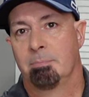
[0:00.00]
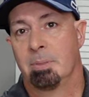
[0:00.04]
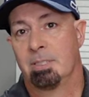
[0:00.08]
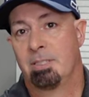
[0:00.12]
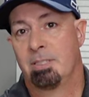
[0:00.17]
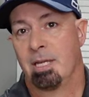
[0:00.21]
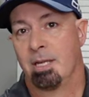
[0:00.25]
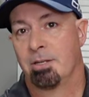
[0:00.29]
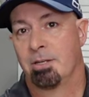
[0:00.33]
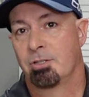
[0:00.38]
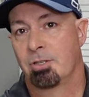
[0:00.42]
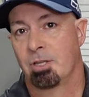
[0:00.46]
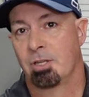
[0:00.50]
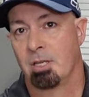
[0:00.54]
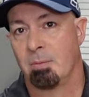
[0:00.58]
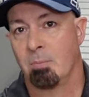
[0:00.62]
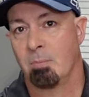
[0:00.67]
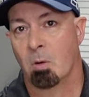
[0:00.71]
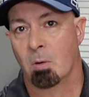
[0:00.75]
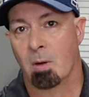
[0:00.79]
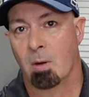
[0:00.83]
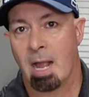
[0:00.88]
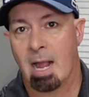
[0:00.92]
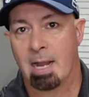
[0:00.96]
potentially
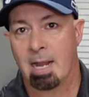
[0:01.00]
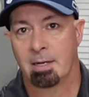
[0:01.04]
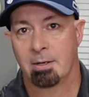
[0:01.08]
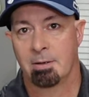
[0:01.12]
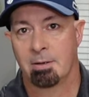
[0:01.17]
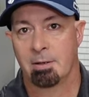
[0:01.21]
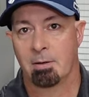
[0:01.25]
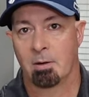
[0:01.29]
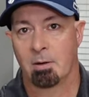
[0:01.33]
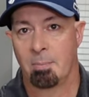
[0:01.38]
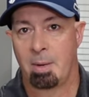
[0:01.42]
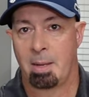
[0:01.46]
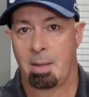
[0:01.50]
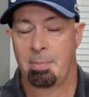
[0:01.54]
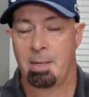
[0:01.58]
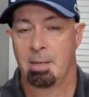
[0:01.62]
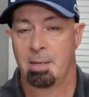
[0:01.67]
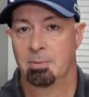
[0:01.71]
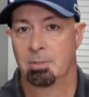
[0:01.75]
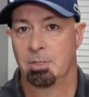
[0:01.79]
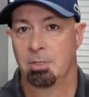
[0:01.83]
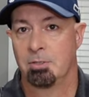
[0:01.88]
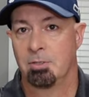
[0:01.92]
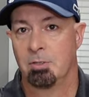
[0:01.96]
more accurate or maybe
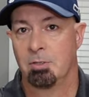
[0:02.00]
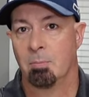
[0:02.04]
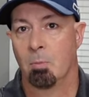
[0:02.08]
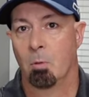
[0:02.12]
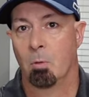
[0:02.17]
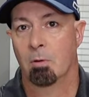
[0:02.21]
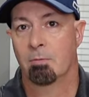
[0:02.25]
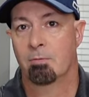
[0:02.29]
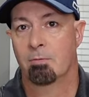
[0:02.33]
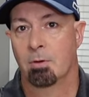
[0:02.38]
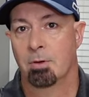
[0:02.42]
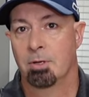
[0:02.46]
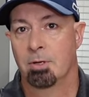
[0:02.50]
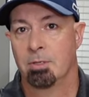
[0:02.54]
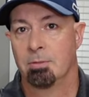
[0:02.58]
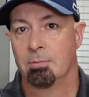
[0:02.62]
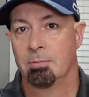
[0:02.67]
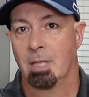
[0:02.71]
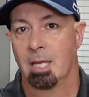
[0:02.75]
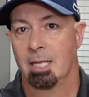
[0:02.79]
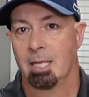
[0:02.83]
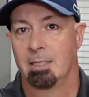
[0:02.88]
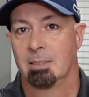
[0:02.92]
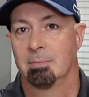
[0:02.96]
able to do more for
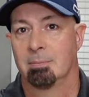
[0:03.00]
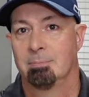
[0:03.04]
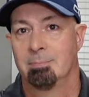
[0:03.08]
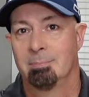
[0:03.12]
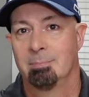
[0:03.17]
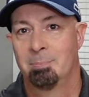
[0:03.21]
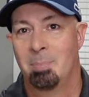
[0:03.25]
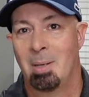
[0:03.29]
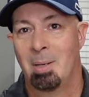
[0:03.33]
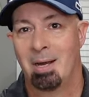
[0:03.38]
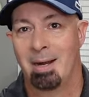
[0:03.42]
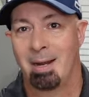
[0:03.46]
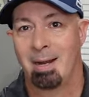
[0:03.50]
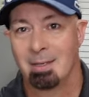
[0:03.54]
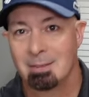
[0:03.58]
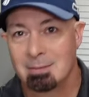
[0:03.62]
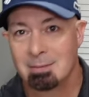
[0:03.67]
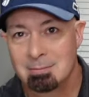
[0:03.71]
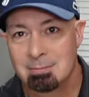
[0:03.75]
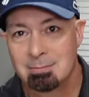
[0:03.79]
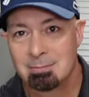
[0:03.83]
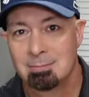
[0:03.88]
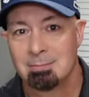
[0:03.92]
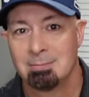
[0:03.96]
you, like
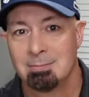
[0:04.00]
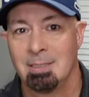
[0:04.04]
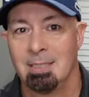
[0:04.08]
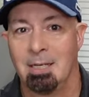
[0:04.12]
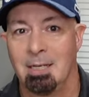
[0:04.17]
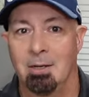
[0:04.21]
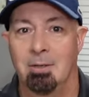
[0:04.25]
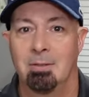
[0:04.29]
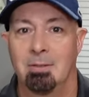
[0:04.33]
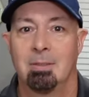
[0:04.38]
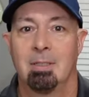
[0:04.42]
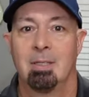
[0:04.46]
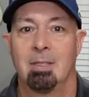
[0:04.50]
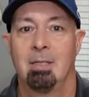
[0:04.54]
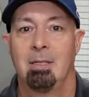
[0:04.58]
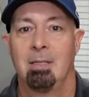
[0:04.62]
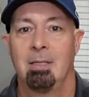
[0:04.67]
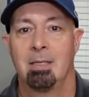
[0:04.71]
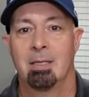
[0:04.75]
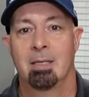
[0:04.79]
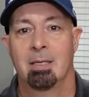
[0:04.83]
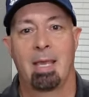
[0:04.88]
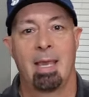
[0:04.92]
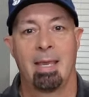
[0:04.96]
putting, you know,
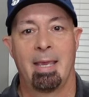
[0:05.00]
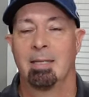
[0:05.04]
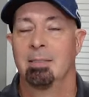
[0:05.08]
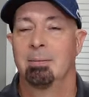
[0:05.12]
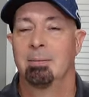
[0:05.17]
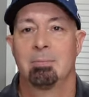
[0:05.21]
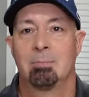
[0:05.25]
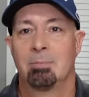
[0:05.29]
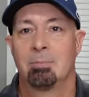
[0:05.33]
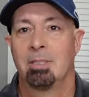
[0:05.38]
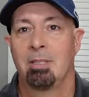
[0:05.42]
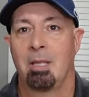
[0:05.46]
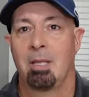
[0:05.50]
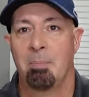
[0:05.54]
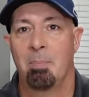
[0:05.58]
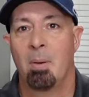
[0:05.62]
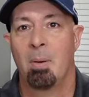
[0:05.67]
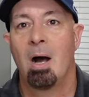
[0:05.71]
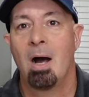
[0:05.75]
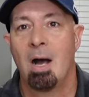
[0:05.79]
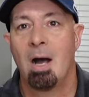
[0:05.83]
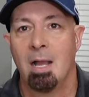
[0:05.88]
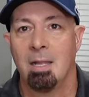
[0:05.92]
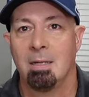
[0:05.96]
you can't really
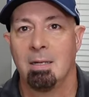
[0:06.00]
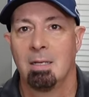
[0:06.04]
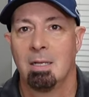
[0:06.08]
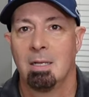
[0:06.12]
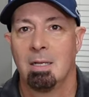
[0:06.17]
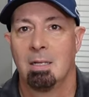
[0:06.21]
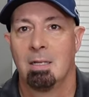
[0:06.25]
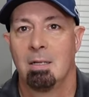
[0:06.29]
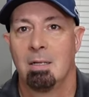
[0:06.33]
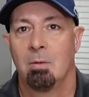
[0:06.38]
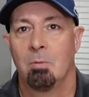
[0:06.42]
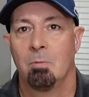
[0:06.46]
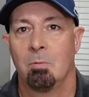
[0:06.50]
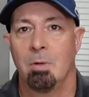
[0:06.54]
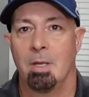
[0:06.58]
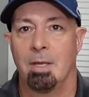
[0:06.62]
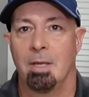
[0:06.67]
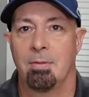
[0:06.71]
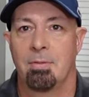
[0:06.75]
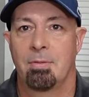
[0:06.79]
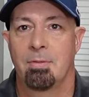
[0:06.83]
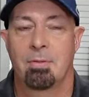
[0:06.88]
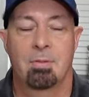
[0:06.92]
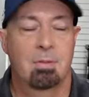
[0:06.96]
putt
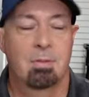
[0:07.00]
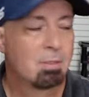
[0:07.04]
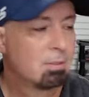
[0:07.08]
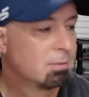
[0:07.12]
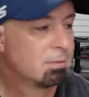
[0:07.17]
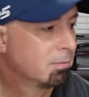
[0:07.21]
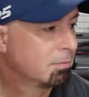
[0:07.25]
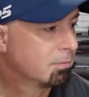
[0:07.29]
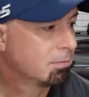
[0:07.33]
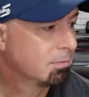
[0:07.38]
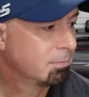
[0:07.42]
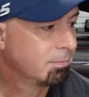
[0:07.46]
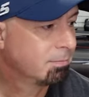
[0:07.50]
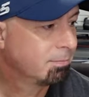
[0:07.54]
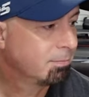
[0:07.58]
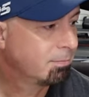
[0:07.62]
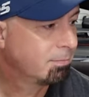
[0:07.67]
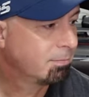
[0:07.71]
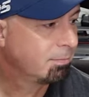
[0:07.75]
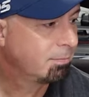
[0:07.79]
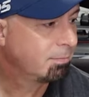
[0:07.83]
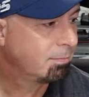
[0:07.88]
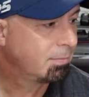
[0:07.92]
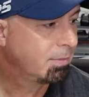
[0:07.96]
with
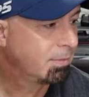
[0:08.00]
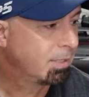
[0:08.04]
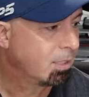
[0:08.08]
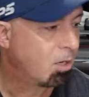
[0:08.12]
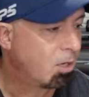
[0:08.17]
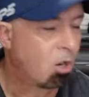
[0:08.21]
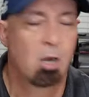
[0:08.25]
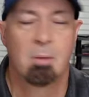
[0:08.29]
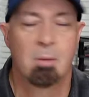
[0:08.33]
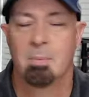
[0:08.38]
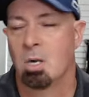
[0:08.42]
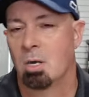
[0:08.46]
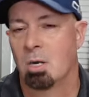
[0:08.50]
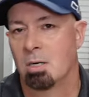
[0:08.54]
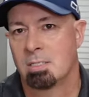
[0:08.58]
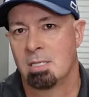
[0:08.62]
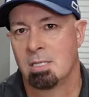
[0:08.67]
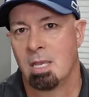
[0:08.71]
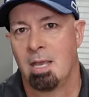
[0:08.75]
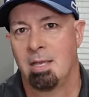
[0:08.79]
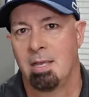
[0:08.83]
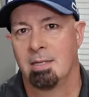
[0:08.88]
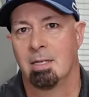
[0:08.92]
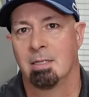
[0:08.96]
the Garmin
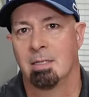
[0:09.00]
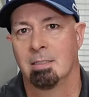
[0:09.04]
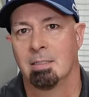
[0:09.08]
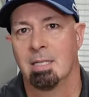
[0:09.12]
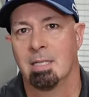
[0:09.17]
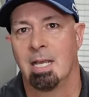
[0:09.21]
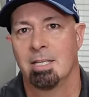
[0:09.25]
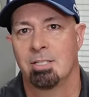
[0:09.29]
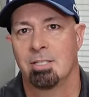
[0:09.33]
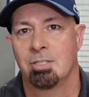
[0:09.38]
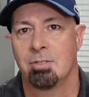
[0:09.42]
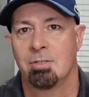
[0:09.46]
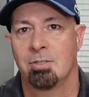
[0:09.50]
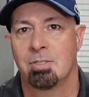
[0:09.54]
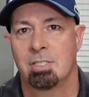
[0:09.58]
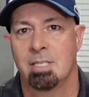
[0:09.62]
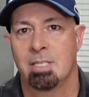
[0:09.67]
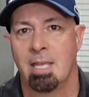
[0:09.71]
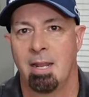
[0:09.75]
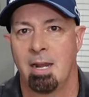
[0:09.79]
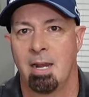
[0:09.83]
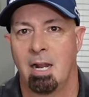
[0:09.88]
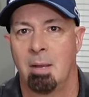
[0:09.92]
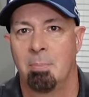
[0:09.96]
R10 unless you
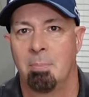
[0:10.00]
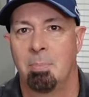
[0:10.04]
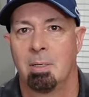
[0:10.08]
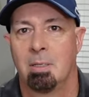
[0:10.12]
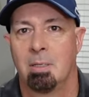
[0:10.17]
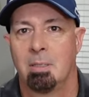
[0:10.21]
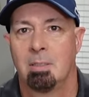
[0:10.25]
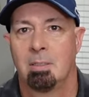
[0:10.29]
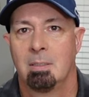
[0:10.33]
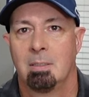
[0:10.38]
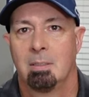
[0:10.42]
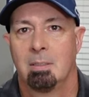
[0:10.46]
set up